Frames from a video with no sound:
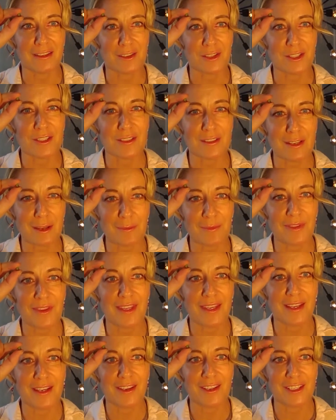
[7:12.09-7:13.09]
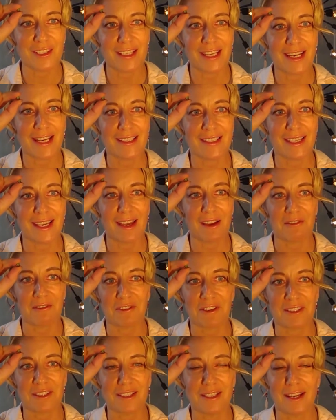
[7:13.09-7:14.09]
There's something connecting
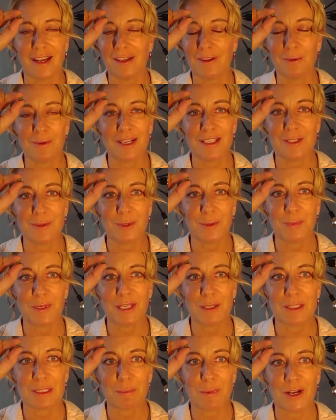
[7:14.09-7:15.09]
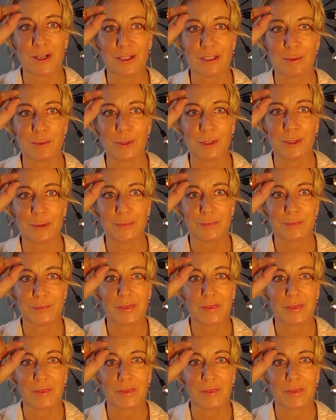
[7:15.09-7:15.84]
everything. Otherwise, it would be impossible.